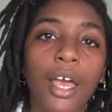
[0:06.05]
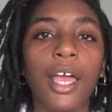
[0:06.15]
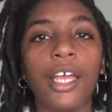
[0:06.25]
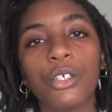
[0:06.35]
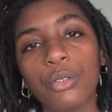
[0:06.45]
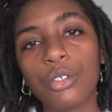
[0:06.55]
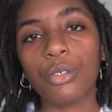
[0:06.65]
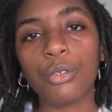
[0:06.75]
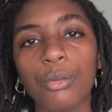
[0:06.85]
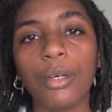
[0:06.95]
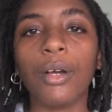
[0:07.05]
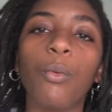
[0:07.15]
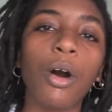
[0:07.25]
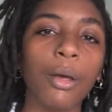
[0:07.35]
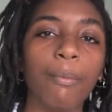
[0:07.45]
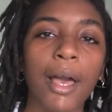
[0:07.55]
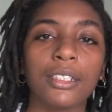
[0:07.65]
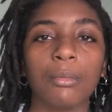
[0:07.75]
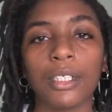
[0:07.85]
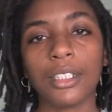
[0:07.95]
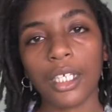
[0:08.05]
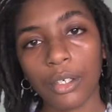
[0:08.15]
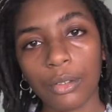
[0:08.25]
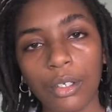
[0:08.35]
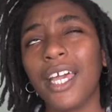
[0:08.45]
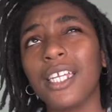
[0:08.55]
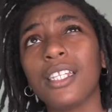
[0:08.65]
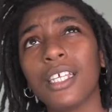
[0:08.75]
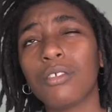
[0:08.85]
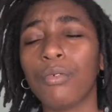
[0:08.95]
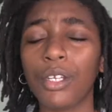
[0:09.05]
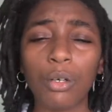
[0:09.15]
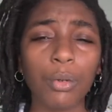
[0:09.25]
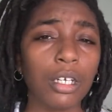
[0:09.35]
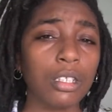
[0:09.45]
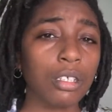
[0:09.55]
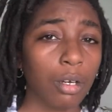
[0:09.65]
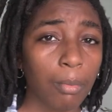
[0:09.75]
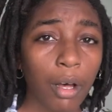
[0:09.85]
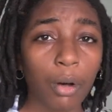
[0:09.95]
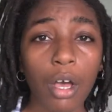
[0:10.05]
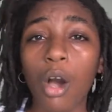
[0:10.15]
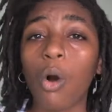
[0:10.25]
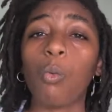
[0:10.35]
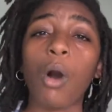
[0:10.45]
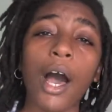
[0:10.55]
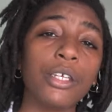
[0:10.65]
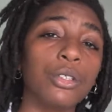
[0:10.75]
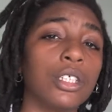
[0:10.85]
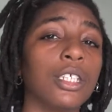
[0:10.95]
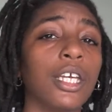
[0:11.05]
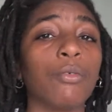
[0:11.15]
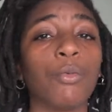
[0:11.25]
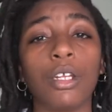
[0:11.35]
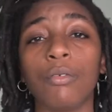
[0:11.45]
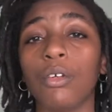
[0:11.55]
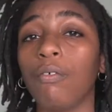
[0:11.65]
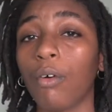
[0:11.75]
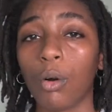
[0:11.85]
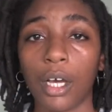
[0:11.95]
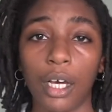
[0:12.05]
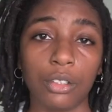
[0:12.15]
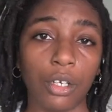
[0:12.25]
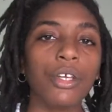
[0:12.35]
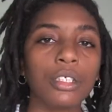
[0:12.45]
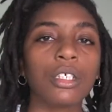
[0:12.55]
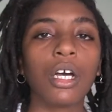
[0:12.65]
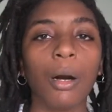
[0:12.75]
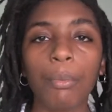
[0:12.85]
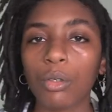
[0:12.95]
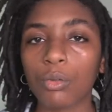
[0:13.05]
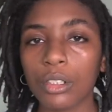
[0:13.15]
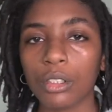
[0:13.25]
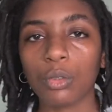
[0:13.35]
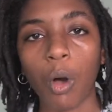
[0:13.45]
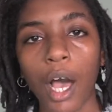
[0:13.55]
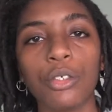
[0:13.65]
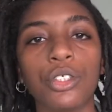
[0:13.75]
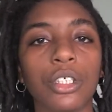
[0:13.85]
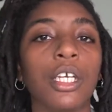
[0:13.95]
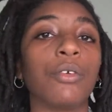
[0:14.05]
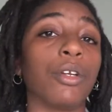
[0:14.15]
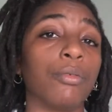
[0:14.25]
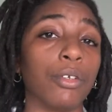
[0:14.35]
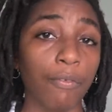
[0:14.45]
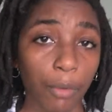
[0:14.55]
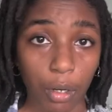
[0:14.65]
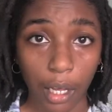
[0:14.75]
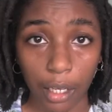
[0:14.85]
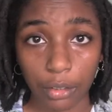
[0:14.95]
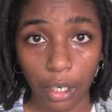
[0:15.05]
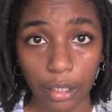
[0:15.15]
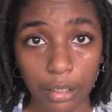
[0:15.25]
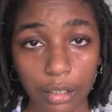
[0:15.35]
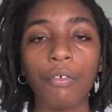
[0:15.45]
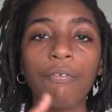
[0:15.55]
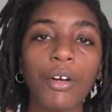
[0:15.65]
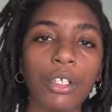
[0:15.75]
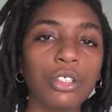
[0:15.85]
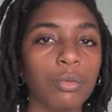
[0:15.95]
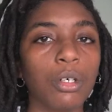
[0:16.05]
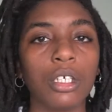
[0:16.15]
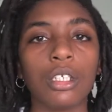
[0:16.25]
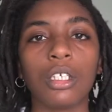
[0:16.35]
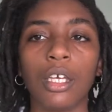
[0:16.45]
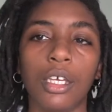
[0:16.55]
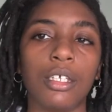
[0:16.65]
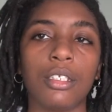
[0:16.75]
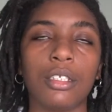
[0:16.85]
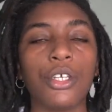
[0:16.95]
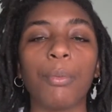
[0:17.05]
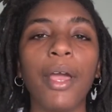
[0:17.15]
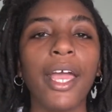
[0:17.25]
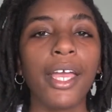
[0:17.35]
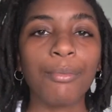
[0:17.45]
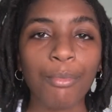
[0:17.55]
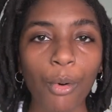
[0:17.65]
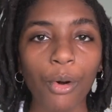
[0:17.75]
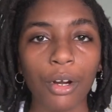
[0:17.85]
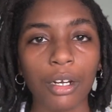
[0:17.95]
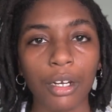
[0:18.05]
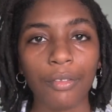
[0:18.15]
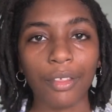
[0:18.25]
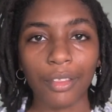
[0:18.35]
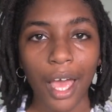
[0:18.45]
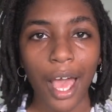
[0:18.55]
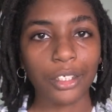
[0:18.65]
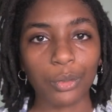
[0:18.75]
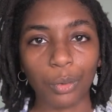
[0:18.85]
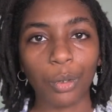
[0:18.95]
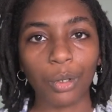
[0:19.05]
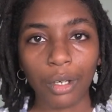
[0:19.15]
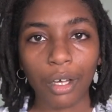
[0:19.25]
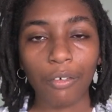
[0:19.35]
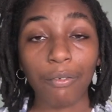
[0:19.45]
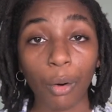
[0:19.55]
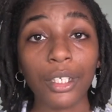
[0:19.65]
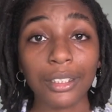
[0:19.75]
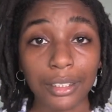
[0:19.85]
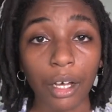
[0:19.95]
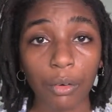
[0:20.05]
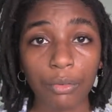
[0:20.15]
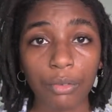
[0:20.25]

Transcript: Hey YouTube, and welcome back to my channel. And in this video we're going to talk about why you should get rid of your phone contract. There's a couple of reasons why you should get rid of your phone contracts. The first one is you're paying more than the actual phone itself.